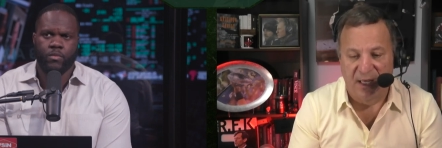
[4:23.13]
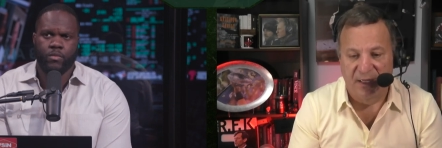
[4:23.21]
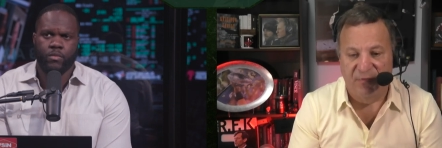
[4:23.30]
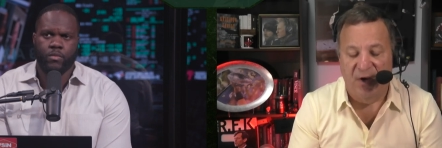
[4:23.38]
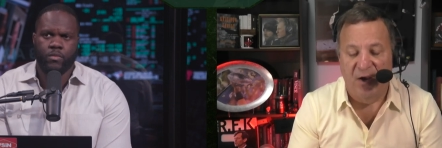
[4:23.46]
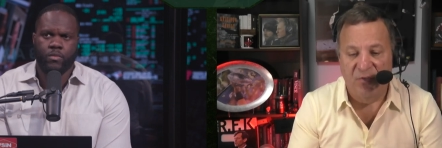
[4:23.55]
Speaker 1: out
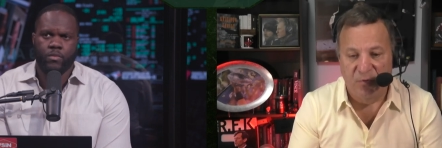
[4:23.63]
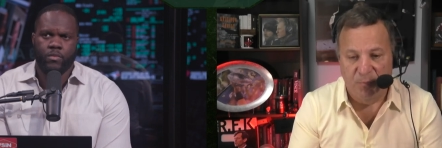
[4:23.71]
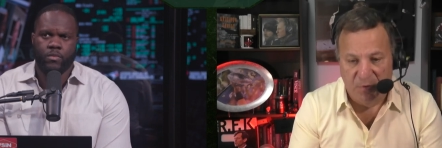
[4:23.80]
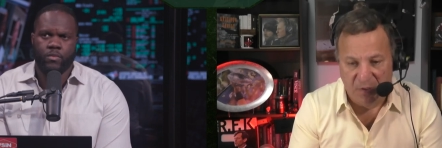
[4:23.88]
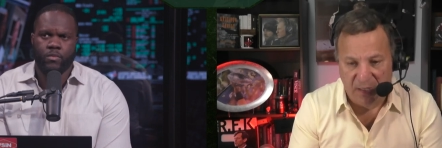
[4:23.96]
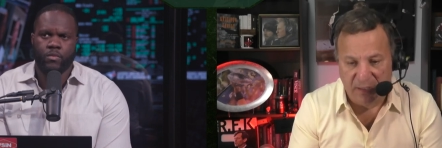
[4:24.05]
of other
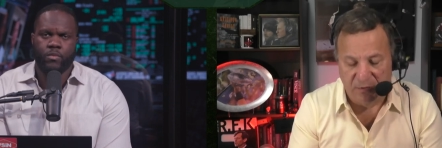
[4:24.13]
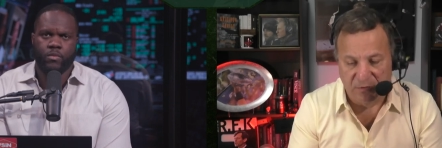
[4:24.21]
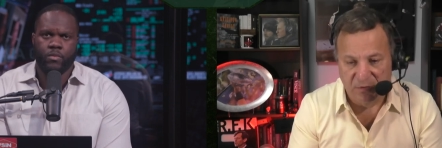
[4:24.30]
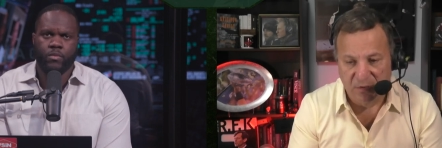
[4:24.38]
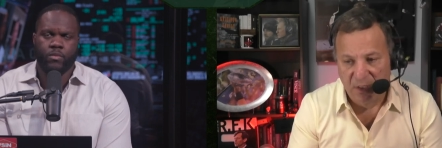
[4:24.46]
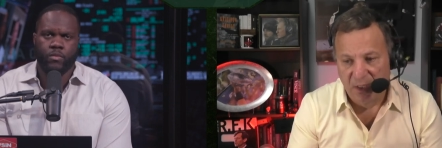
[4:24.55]

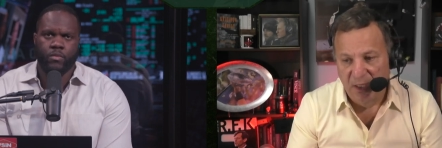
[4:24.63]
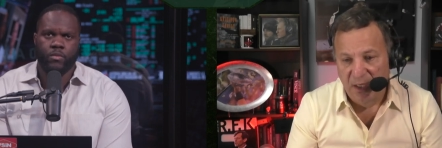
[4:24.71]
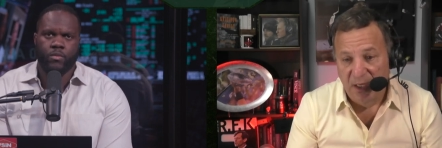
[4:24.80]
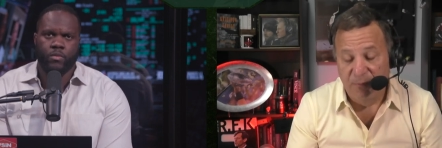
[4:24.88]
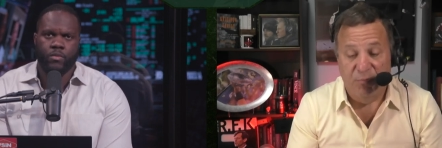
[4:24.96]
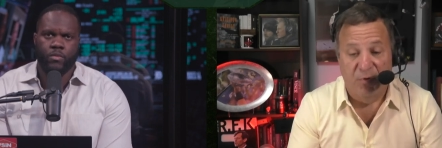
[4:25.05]
players.
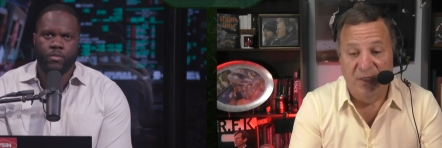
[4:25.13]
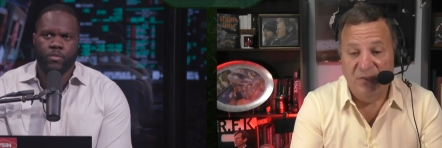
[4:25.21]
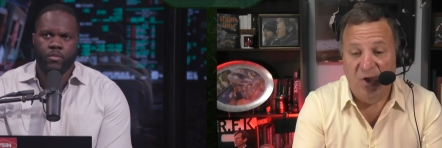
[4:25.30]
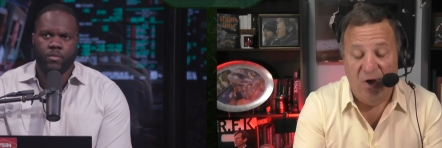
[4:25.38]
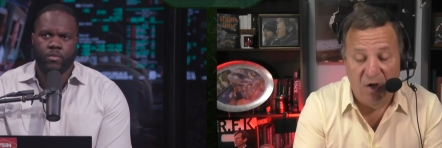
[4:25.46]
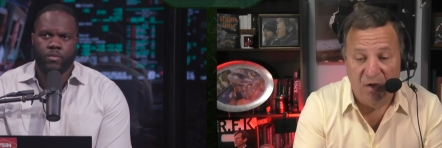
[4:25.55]

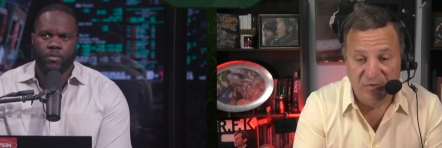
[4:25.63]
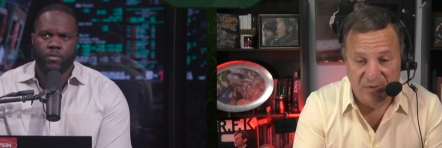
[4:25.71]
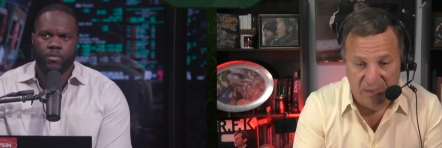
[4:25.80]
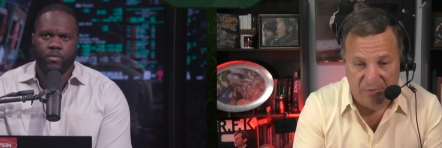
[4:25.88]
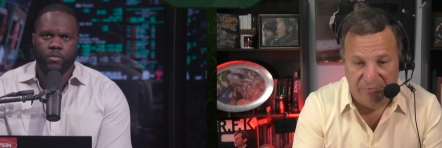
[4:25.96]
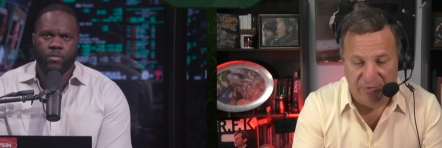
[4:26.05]
Bryce
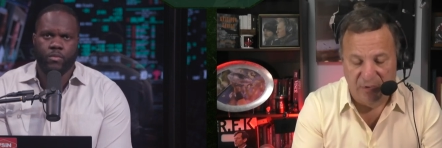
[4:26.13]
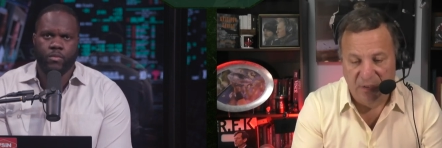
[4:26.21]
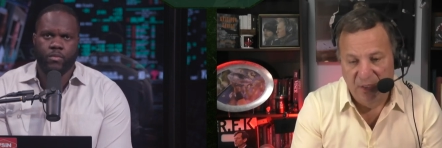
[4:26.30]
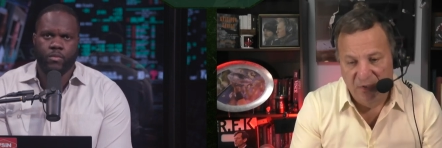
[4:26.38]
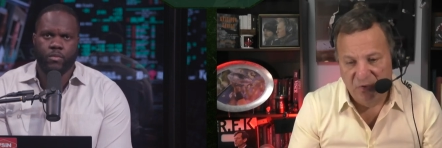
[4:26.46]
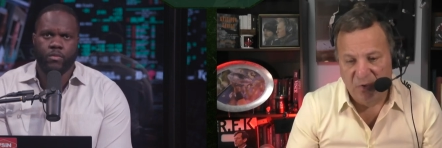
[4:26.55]
Hall's healthy.
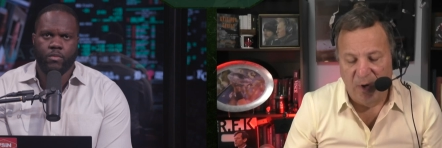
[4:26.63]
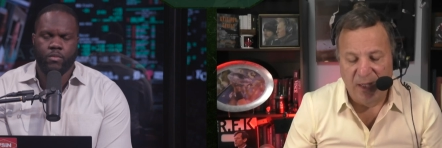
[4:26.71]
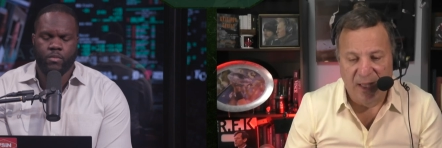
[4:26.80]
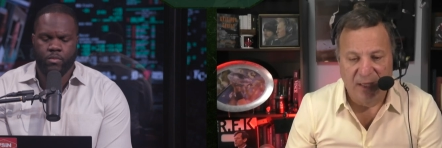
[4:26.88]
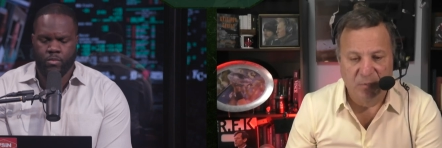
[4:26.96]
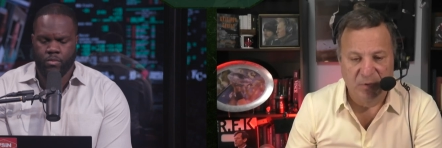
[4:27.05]
Mm-hmm. So mm. I
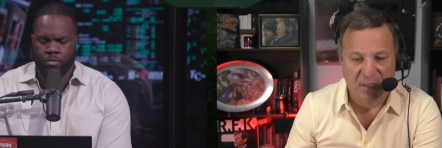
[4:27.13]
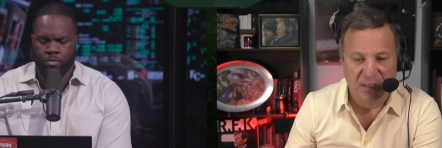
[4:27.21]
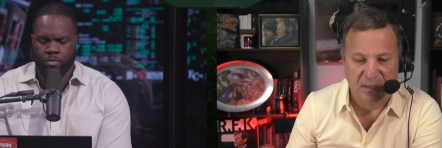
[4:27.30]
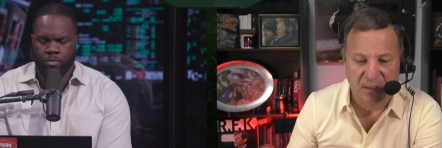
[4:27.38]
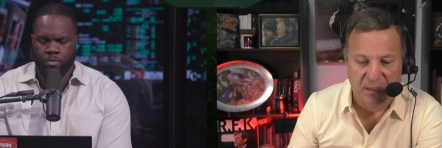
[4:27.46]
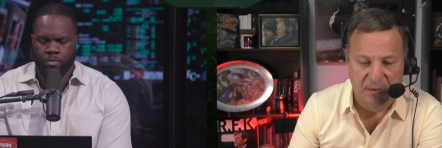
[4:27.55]
like what
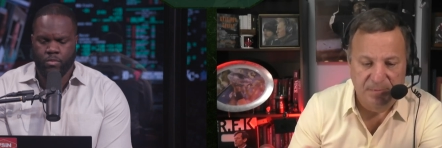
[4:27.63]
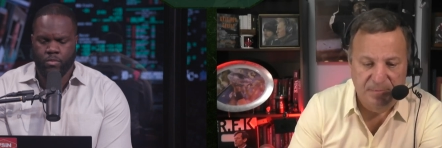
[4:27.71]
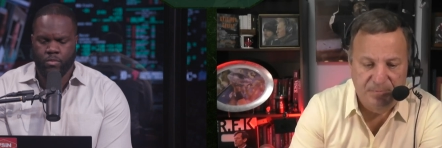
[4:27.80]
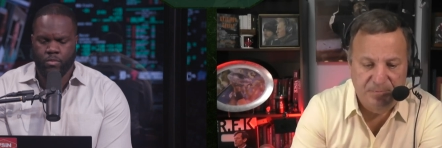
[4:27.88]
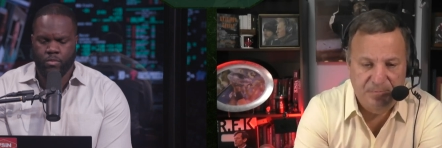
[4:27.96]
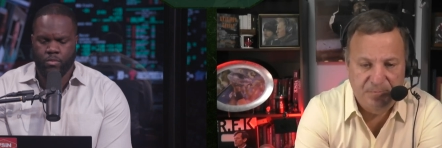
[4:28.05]
they did.
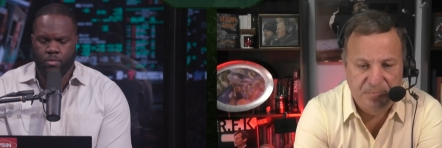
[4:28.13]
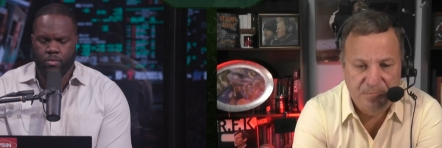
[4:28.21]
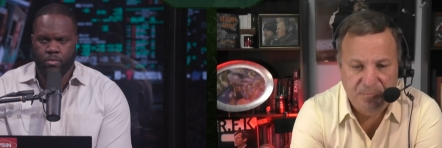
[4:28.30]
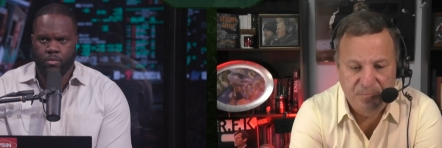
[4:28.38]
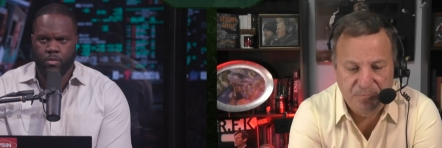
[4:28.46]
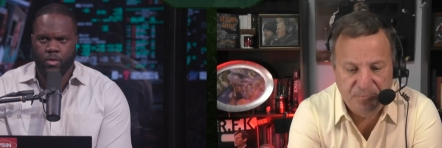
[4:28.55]

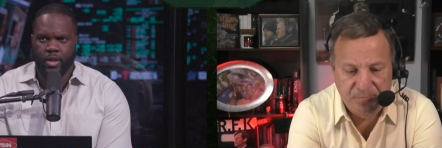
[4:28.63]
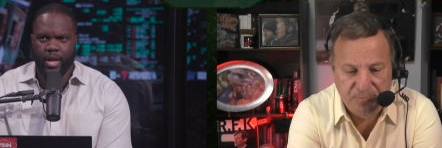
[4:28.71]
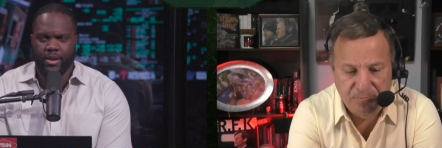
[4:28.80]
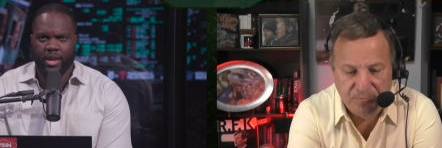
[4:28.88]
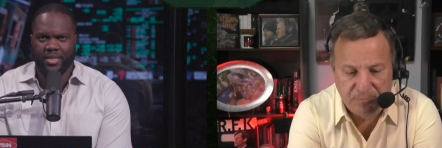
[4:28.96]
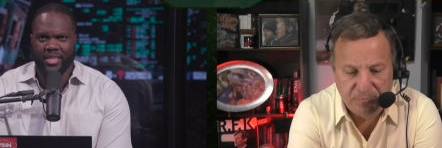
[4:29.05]

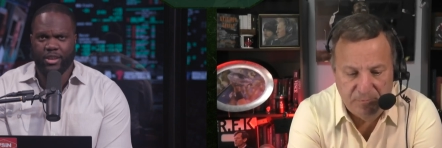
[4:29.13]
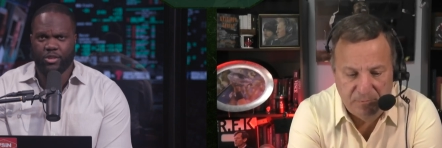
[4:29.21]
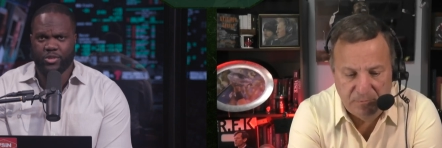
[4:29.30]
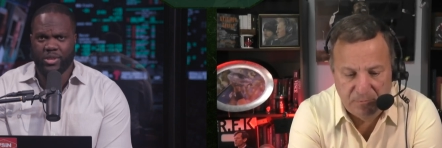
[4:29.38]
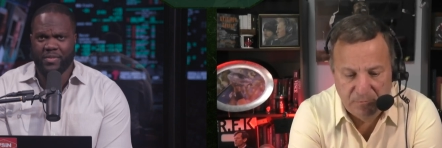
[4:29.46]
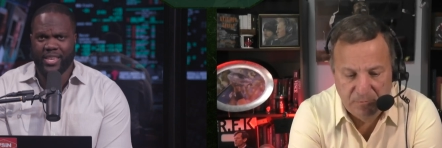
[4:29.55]
Speaker 2: Yeah, and I think
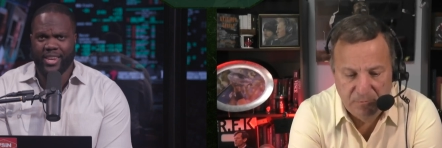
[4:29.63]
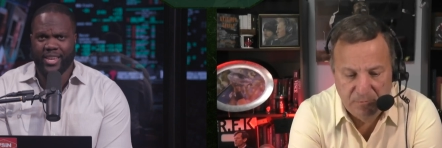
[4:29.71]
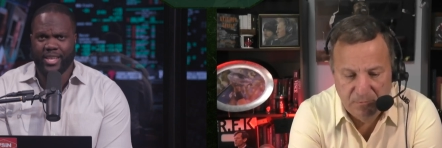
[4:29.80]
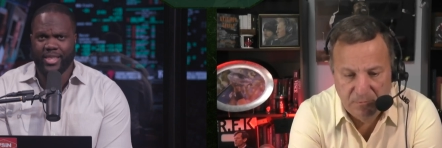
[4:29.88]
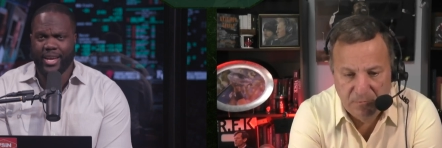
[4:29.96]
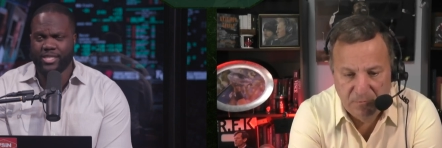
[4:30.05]
also even getting
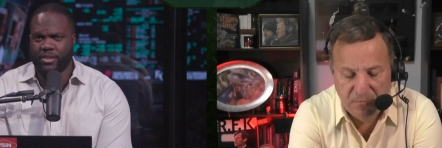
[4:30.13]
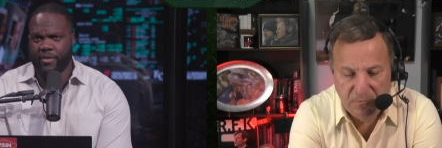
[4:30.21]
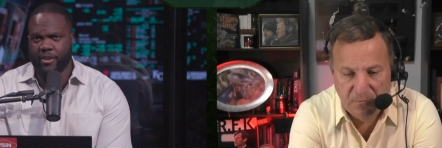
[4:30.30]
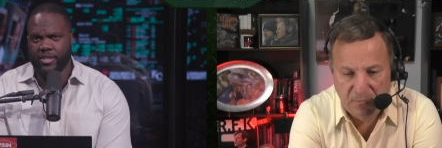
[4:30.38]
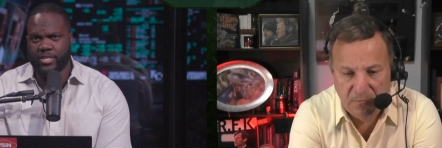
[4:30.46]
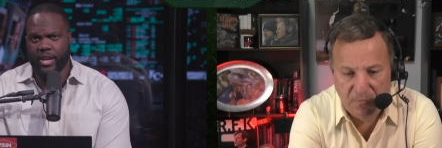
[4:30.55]
Alijah
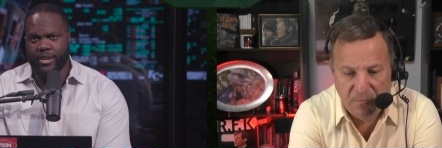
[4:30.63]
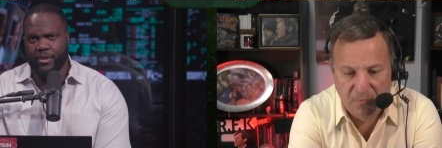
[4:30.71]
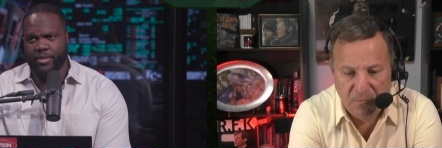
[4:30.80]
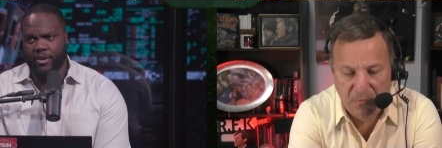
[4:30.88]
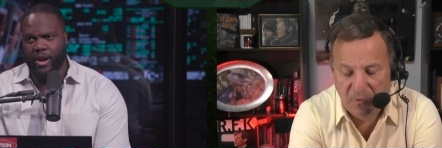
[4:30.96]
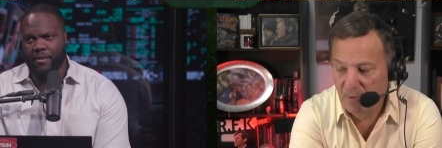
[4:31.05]
Vera-Tucker,
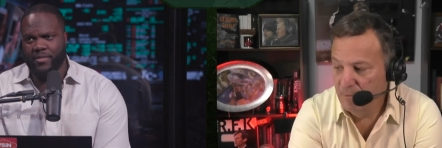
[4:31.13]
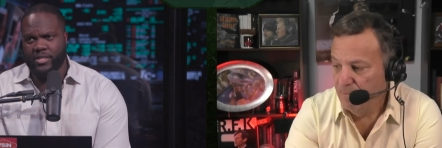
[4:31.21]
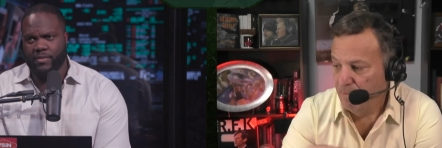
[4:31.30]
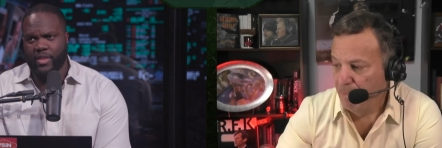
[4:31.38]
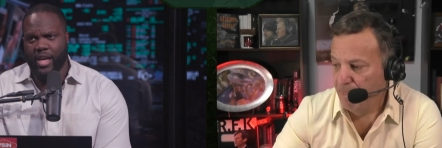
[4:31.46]
their offensive